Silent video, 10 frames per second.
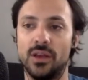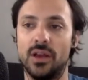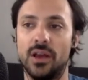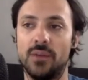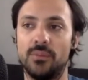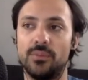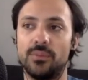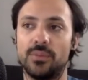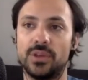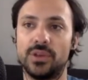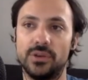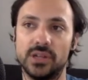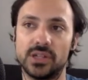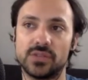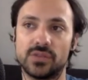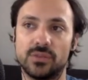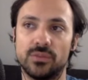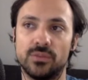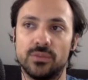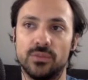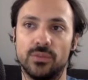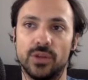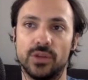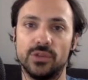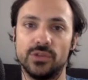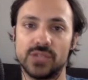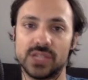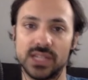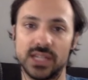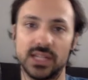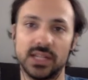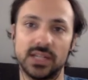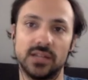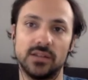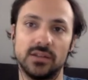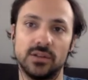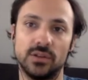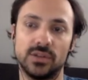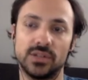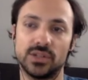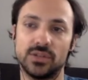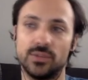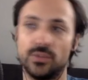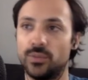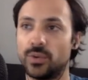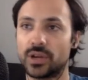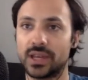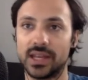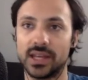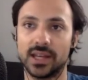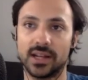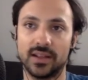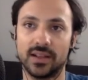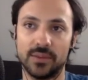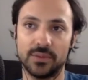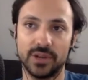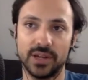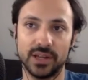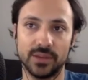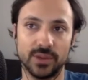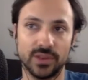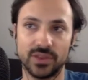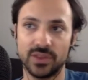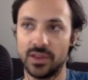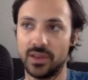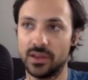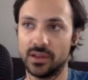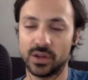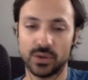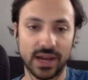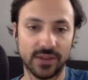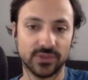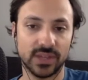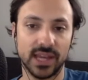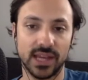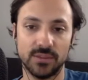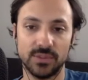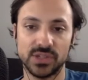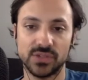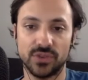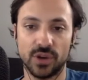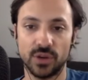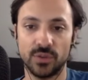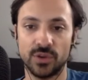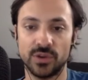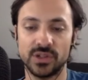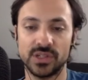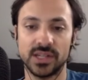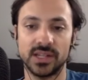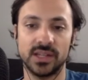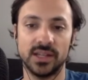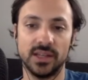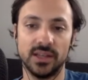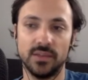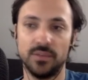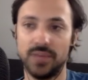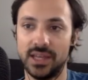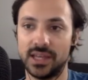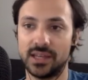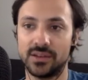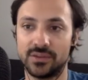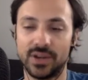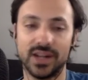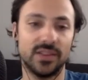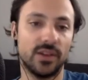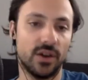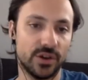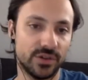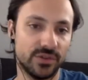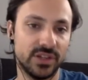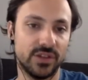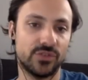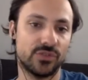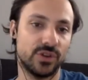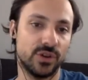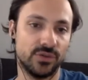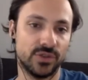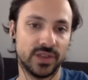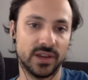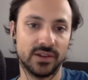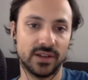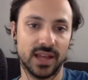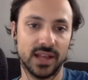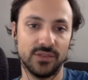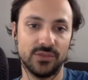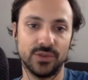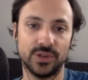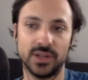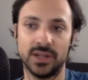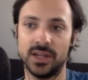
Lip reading: I'm curious, from where you sit, in working and collaborating with craft cannabis farmers and being right in the heart of industry over there in California,